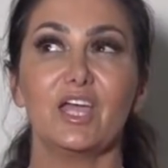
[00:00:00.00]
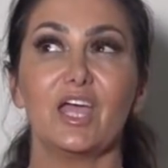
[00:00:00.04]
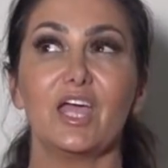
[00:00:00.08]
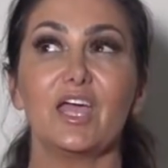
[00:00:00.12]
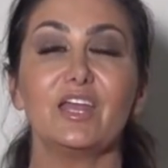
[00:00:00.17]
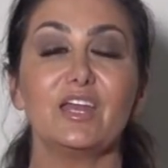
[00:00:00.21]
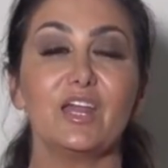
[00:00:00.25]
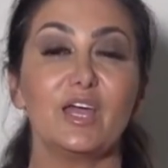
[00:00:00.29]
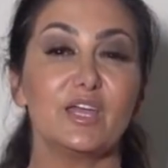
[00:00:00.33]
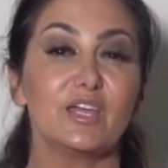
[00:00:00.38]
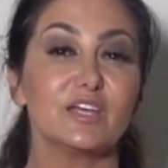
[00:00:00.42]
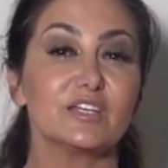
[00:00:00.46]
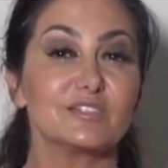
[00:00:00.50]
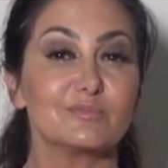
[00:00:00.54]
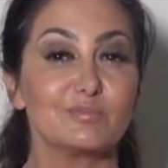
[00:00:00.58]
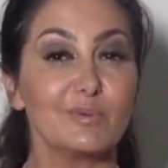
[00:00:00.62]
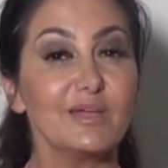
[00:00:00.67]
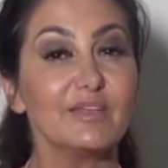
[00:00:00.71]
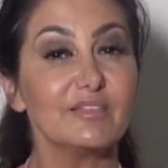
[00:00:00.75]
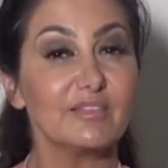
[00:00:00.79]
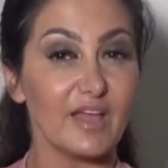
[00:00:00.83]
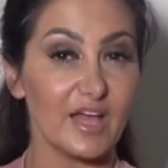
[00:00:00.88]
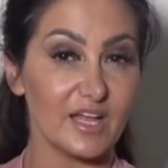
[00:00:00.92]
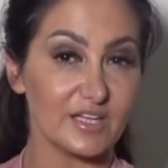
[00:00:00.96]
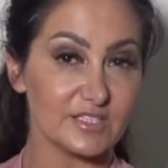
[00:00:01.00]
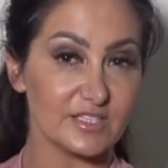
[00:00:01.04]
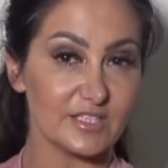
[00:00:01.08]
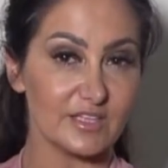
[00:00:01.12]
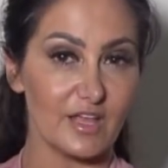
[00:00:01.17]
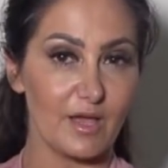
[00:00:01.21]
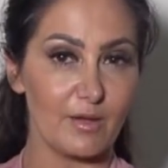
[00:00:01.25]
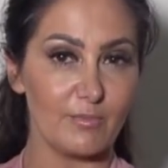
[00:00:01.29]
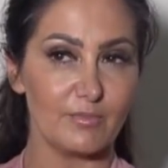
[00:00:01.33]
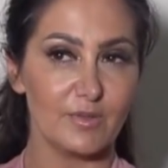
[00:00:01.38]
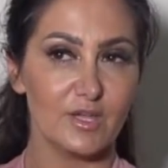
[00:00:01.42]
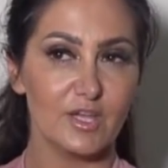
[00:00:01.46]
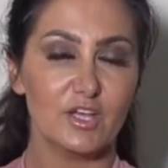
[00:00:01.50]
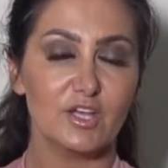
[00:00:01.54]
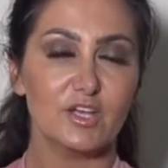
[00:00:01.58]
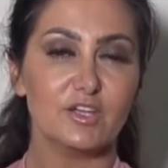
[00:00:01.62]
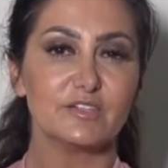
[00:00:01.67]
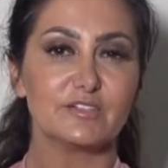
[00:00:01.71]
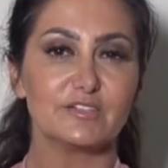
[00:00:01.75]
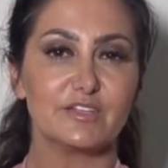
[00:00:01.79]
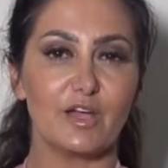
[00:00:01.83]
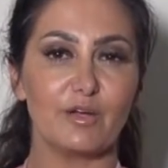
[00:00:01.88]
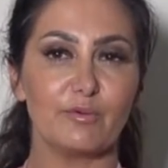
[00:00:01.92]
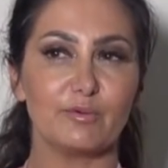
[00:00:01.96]
And I explained that to them.
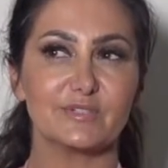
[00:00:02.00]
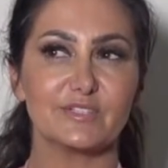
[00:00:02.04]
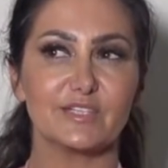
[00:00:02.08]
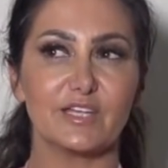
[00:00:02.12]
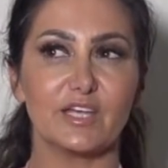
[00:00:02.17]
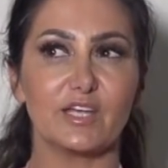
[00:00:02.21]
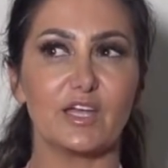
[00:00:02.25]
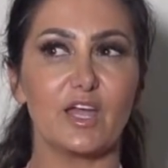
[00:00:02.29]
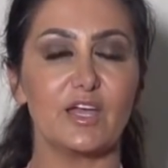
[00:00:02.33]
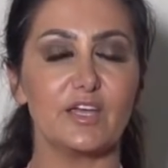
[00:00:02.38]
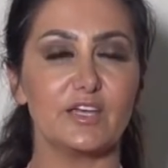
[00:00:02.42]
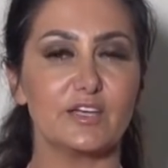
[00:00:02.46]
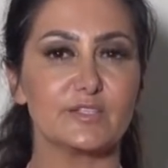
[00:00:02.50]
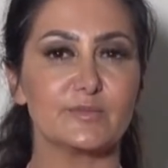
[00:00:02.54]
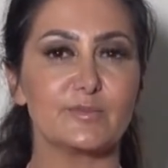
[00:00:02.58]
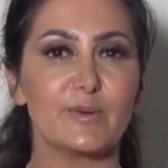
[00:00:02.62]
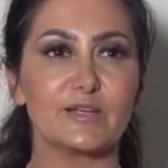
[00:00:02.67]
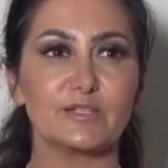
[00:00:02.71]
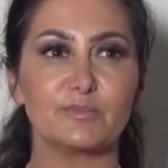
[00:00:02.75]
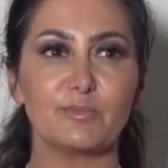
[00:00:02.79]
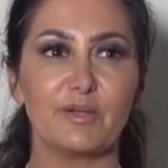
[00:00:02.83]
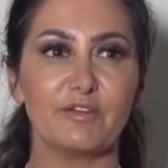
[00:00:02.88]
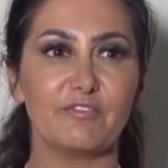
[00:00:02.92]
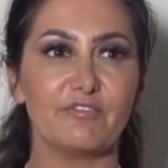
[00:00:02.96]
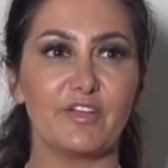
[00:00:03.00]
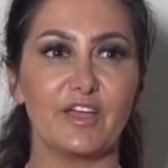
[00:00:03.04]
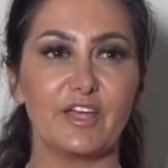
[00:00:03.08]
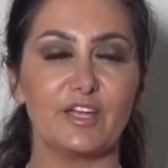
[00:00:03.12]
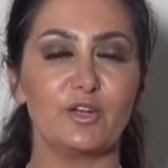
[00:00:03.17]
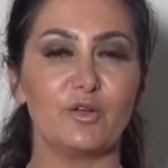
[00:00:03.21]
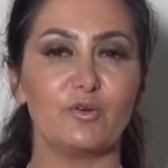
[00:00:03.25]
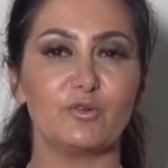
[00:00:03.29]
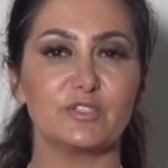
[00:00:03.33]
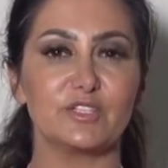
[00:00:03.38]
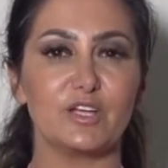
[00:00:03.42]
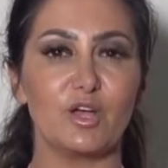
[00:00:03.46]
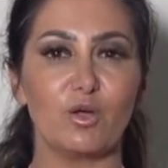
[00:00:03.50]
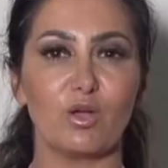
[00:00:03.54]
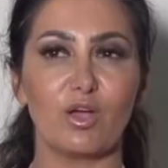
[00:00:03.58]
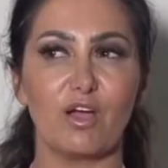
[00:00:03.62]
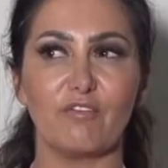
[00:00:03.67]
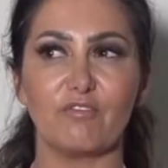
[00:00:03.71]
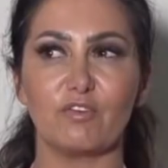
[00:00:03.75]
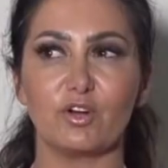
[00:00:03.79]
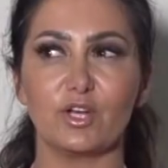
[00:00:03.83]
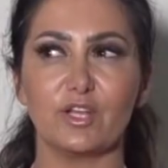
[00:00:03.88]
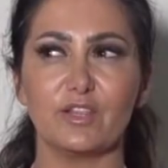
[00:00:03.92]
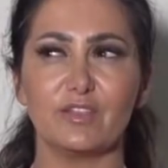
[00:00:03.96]
So I was like, I expect my flight and hotel
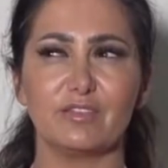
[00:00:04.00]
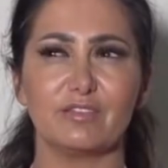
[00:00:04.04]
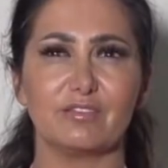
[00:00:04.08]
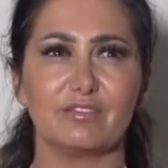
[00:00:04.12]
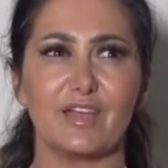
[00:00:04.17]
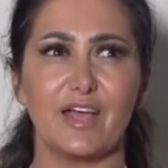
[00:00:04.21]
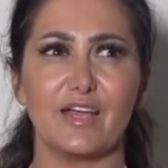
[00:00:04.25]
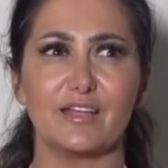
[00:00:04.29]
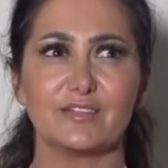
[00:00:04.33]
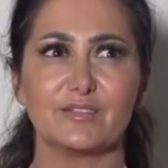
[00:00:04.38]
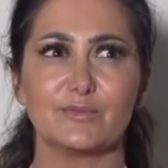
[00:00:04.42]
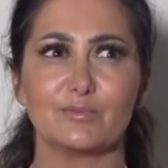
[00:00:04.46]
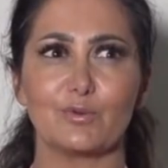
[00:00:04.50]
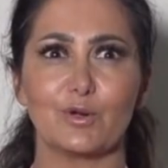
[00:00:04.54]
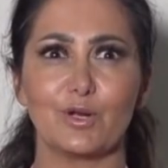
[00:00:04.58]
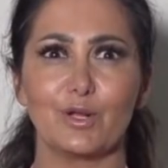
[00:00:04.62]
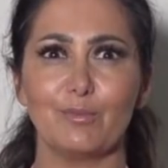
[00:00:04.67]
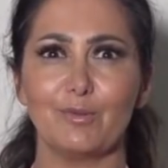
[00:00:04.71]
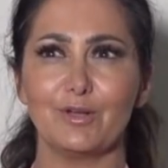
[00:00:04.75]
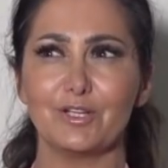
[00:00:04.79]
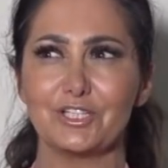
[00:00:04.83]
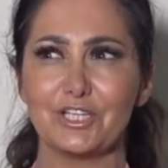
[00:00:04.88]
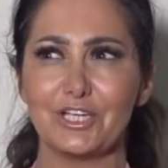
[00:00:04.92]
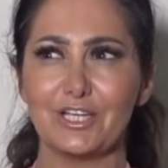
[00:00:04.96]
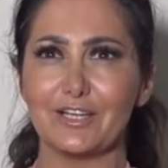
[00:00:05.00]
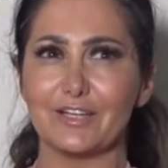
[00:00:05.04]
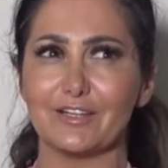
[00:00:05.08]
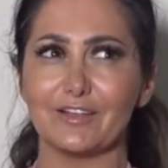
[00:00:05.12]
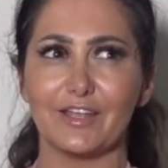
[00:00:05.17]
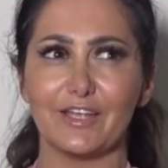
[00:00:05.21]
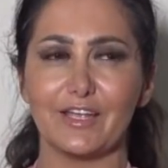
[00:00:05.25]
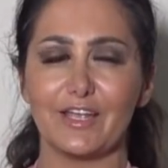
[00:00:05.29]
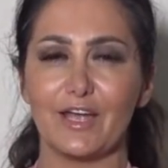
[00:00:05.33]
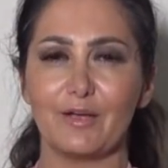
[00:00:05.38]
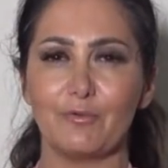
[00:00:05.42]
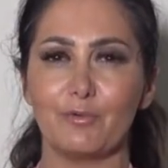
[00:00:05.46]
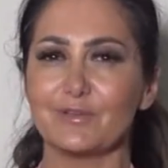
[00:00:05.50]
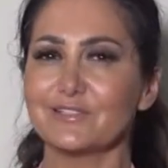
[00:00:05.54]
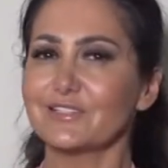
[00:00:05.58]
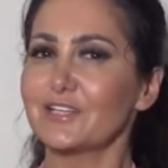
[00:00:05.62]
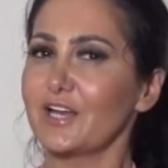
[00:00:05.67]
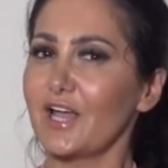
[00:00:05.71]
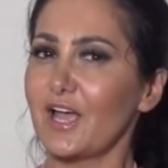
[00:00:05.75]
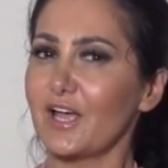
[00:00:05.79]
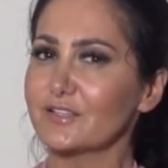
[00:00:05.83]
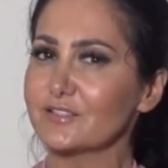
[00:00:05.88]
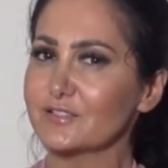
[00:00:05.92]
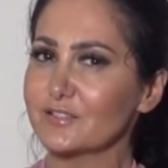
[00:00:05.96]
covered, and that's pretty much it. Like I
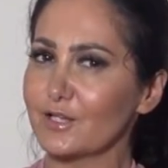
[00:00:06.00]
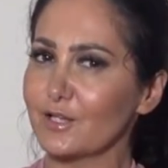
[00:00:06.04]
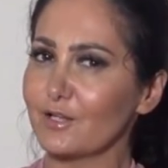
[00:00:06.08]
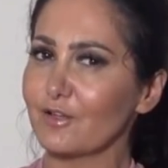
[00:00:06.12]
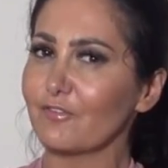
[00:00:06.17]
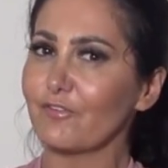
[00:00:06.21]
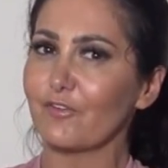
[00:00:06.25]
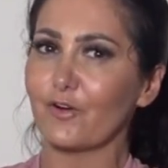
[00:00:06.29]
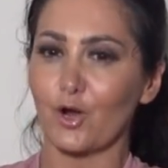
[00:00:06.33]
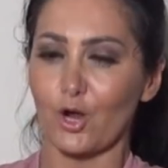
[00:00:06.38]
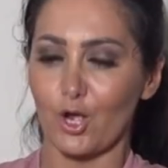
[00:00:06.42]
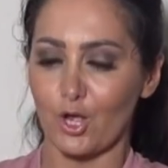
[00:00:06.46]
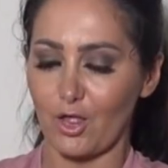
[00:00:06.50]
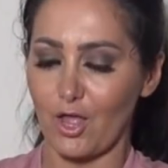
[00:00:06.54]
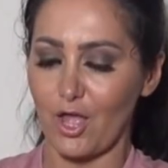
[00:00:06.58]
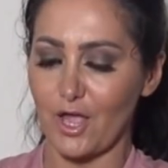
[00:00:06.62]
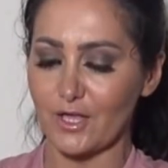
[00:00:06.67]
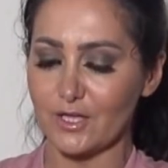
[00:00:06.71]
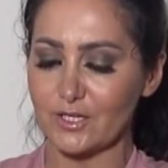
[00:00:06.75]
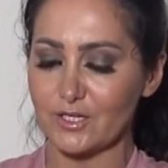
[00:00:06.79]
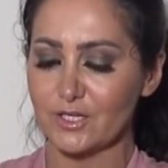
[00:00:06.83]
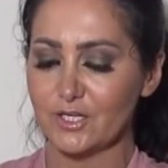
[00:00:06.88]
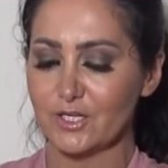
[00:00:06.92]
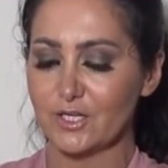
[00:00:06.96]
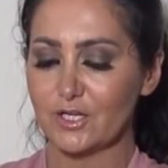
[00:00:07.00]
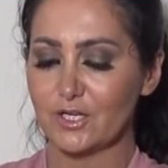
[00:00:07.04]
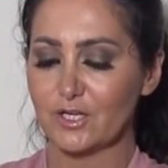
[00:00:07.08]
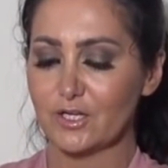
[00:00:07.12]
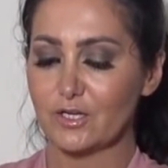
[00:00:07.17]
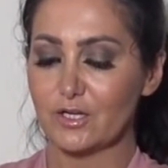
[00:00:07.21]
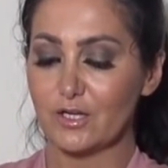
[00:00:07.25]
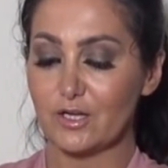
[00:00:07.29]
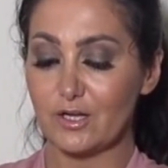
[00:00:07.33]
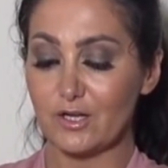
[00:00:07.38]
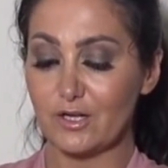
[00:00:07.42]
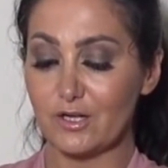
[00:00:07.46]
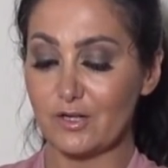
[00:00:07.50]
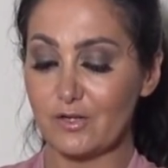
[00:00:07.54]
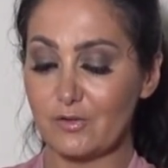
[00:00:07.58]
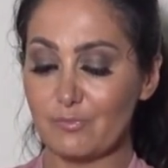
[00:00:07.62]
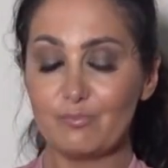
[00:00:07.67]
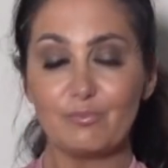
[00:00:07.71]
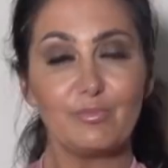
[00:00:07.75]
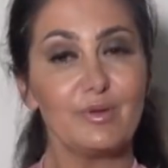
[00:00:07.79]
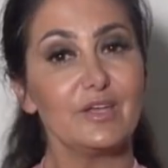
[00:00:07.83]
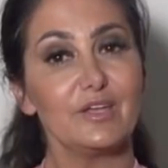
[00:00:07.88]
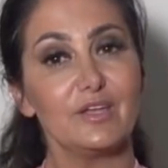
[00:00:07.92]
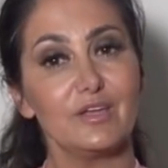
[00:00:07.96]
wasn't asking for a lot.
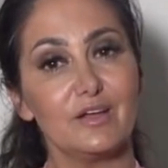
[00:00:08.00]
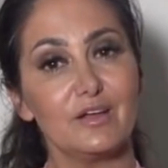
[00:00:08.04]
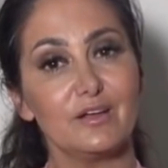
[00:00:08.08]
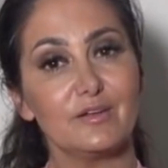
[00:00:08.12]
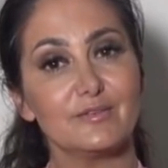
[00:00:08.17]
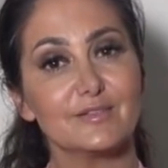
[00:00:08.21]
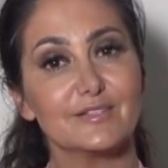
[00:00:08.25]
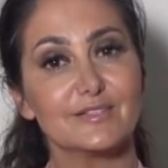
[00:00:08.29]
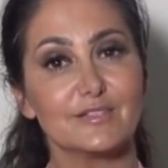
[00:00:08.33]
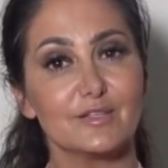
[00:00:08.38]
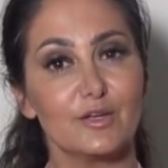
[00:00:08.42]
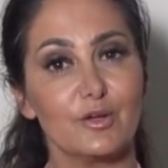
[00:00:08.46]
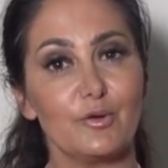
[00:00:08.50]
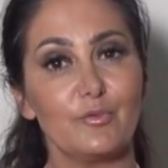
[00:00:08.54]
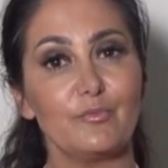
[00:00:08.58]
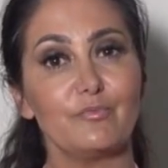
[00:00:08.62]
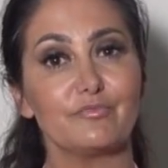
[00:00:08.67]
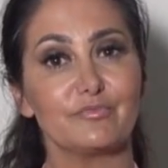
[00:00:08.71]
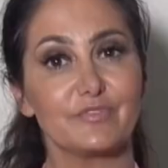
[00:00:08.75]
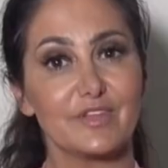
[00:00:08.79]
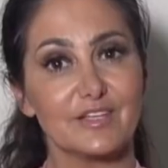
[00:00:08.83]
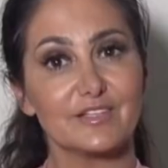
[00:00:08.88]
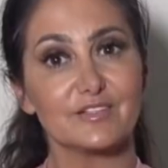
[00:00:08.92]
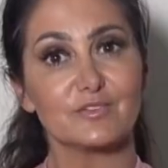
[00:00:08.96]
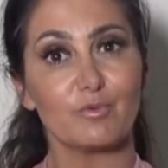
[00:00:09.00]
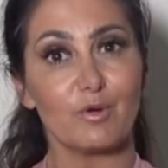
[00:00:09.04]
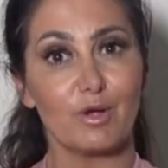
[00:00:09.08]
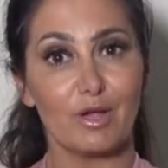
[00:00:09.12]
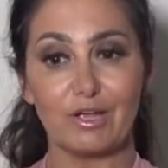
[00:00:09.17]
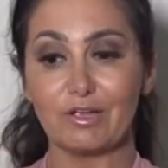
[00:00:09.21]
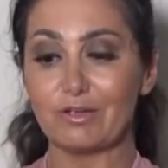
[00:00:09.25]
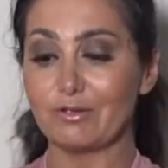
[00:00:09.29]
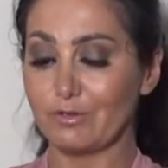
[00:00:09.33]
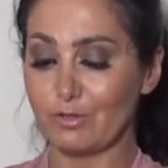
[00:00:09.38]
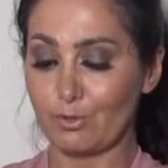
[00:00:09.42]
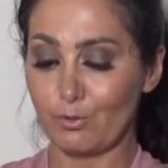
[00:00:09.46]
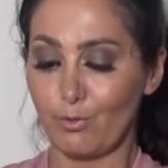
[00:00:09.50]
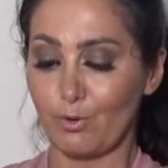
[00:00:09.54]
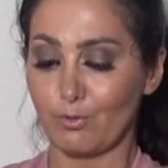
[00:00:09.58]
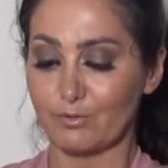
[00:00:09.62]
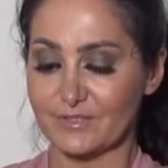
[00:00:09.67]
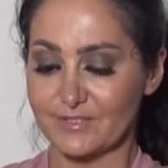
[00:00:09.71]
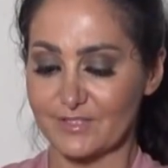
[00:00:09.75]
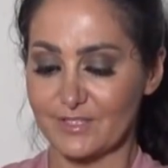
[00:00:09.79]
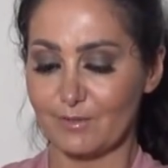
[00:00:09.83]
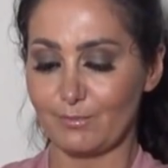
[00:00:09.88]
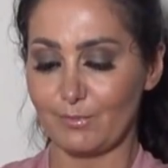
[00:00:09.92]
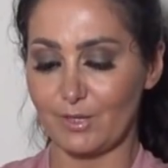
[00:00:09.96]
But yeah, so that's why you
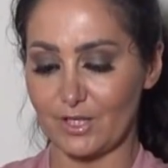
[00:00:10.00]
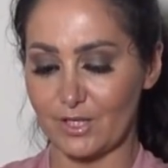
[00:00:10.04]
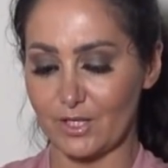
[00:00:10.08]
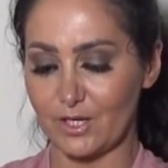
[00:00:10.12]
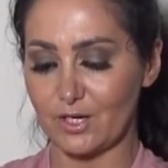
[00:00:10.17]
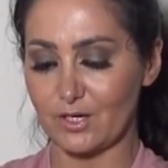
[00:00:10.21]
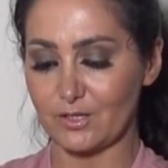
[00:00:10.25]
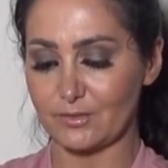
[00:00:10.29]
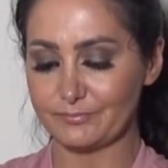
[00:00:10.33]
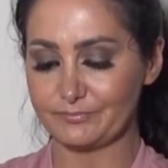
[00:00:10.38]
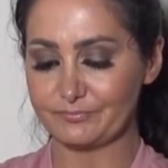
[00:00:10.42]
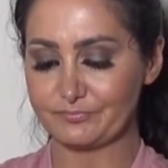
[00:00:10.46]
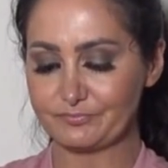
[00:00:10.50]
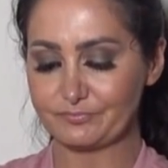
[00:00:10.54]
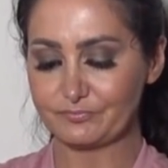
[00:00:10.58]
won't see me there.